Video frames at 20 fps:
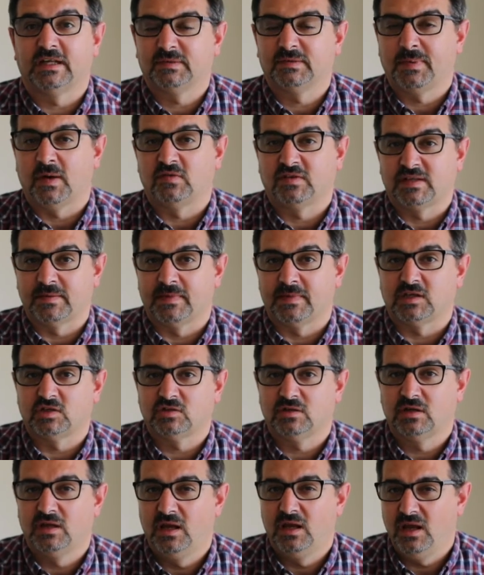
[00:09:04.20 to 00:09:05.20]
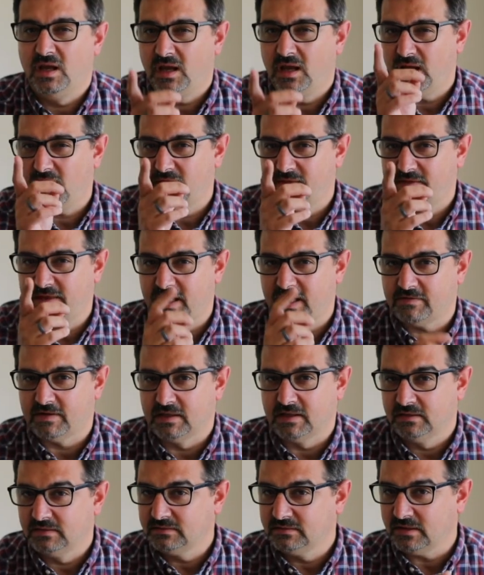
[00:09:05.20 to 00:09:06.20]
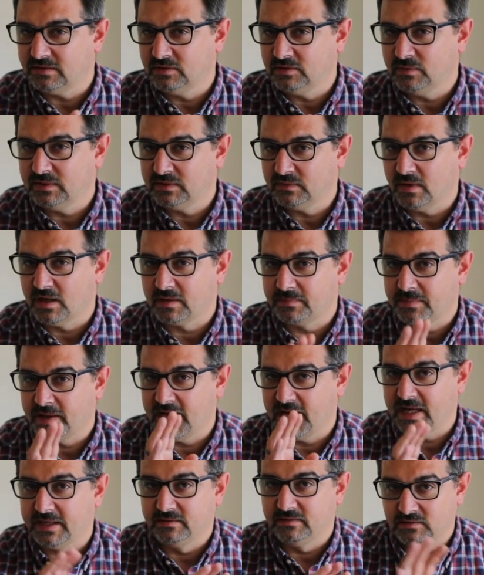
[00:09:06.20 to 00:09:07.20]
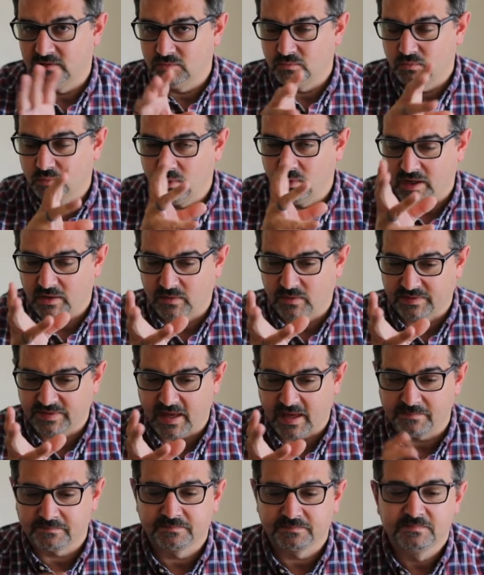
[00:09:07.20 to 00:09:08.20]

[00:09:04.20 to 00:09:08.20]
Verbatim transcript: exposed image. In theory, doesn't always work, but hey, you work with that.